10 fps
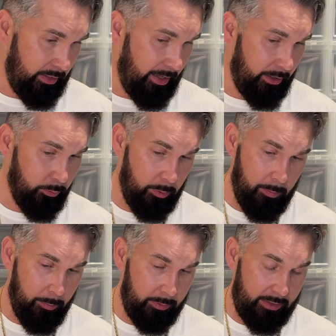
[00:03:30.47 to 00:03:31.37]
I don't
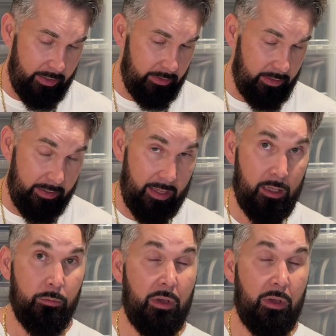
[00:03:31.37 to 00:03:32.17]
remember the name.